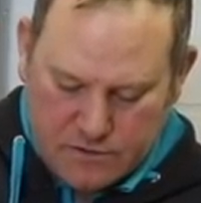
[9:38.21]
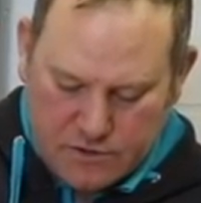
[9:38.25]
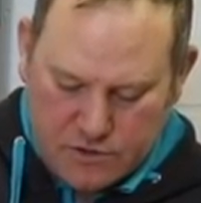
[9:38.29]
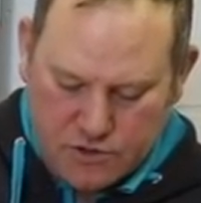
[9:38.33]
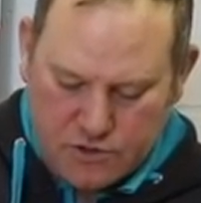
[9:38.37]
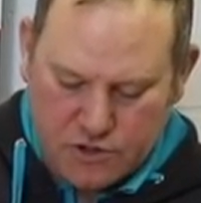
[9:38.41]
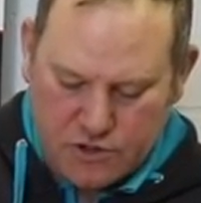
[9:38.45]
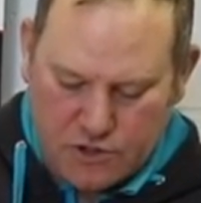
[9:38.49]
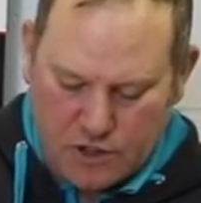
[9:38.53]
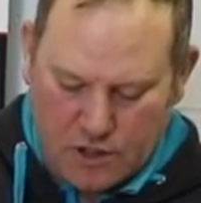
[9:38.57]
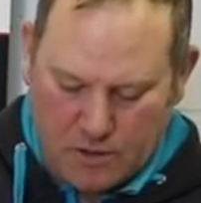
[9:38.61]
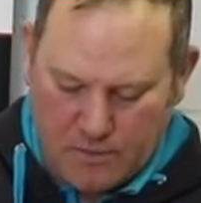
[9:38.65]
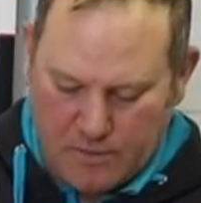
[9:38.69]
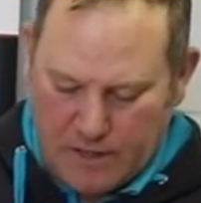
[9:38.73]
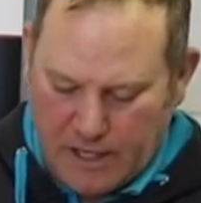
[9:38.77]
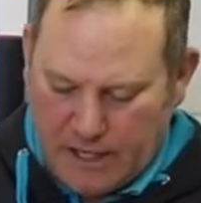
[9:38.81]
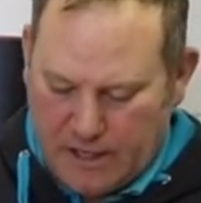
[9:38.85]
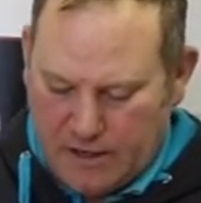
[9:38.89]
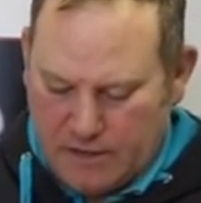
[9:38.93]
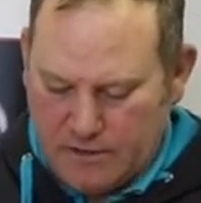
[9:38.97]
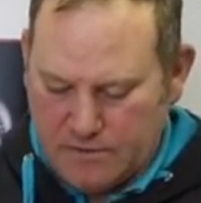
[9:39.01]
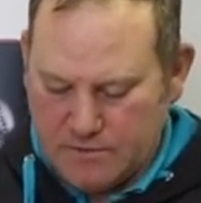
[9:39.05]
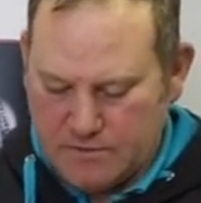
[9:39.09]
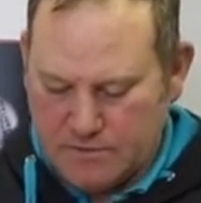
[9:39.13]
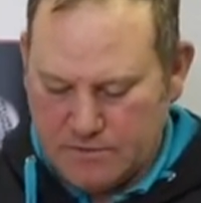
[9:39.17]
just chop
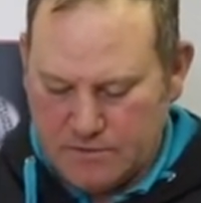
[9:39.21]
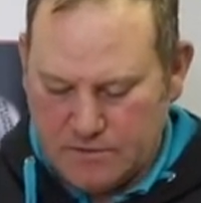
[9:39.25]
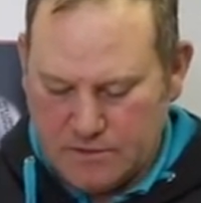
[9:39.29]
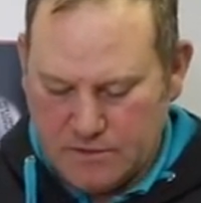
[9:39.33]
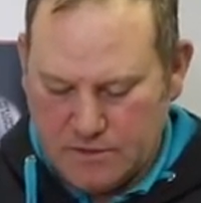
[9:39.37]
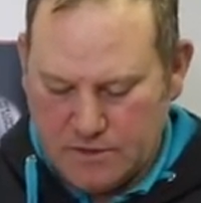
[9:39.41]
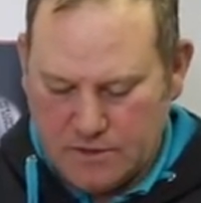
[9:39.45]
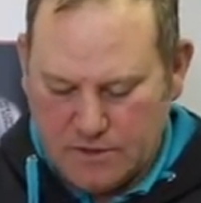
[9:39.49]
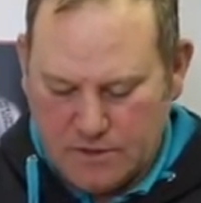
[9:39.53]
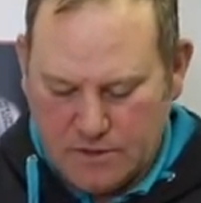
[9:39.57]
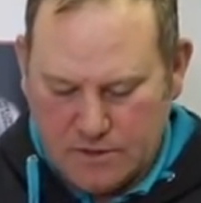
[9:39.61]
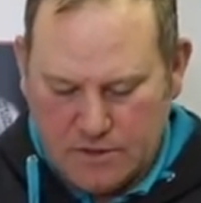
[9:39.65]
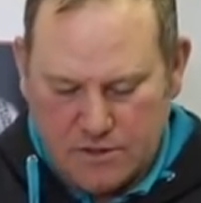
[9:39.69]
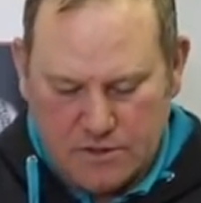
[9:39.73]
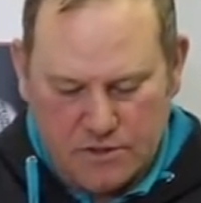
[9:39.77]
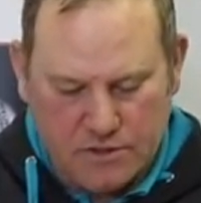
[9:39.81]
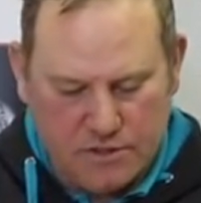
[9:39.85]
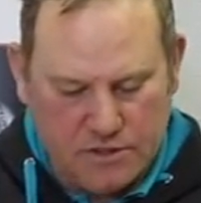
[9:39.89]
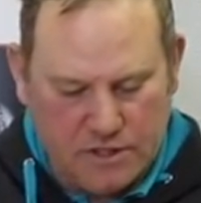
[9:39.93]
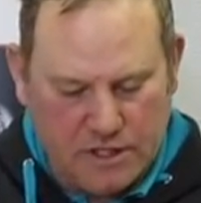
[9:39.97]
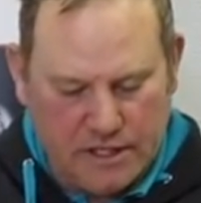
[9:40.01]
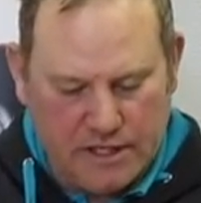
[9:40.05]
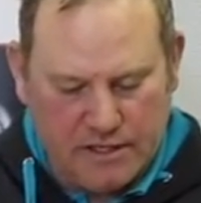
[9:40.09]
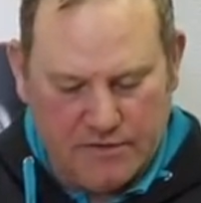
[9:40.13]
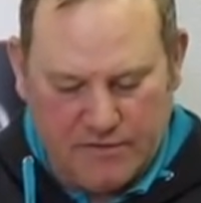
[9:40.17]
that,
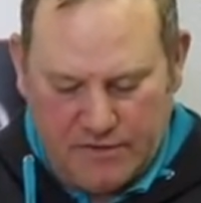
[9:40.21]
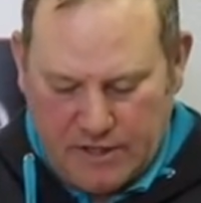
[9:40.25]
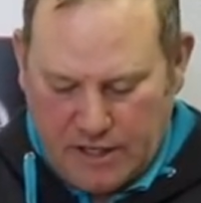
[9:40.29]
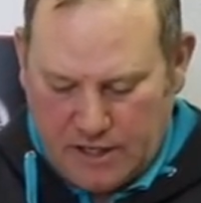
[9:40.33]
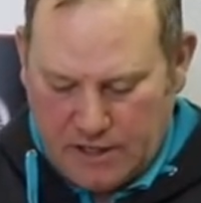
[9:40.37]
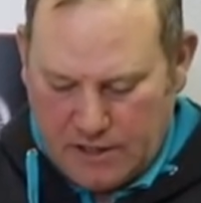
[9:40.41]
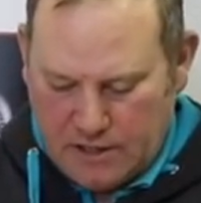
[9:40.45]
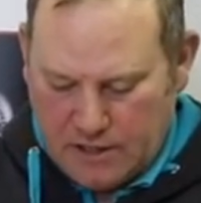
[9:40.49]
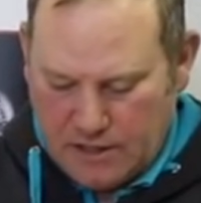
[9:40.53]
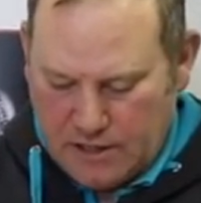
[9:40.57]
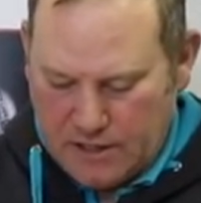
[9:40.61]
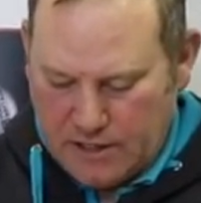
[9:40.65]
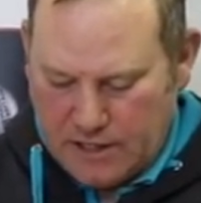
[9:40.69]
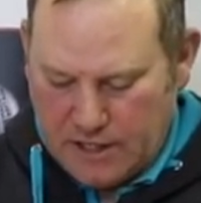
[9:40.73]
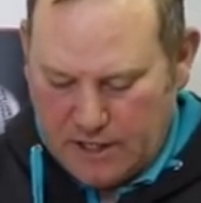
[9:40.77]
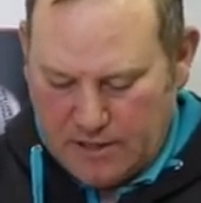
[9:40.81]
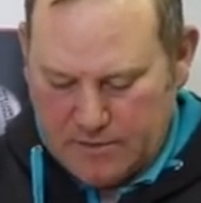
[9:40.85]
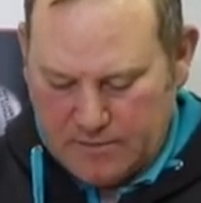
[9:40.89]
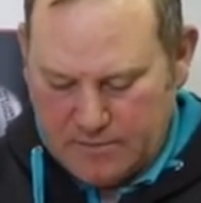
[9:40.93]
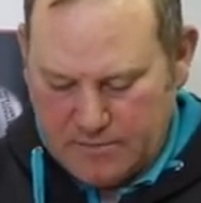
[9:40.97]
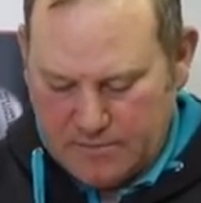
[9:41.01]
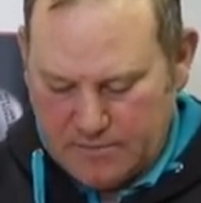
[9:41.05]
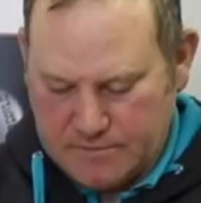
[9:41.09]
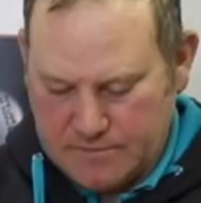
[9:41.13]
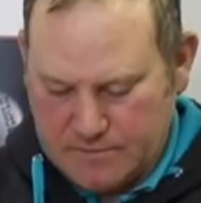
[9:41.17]
just leave that like
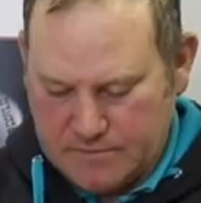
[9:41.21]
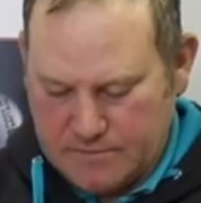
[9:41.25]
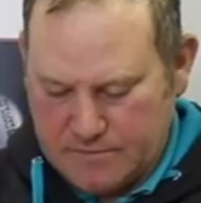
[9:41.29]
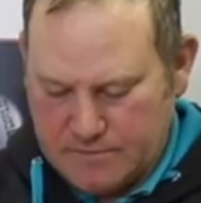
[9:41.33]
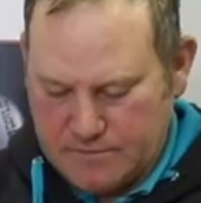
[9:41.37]
that.